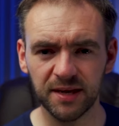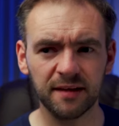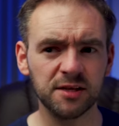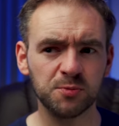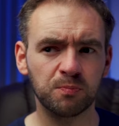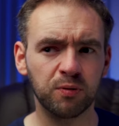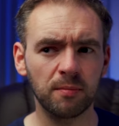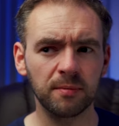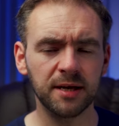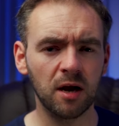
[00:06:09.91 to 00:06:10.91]
Now, that's
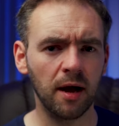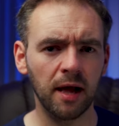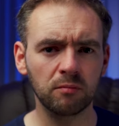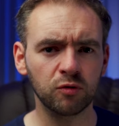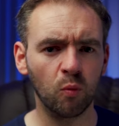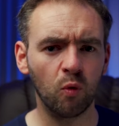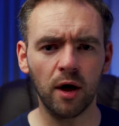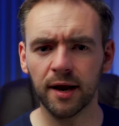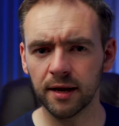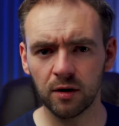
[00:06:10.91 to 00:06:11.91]
probably not helped
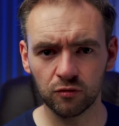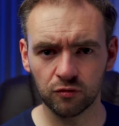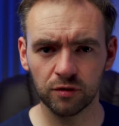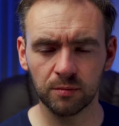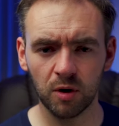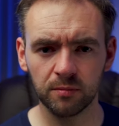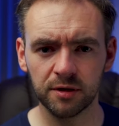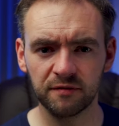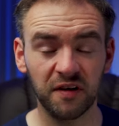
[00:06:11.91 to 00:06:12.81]
one iota at the moment.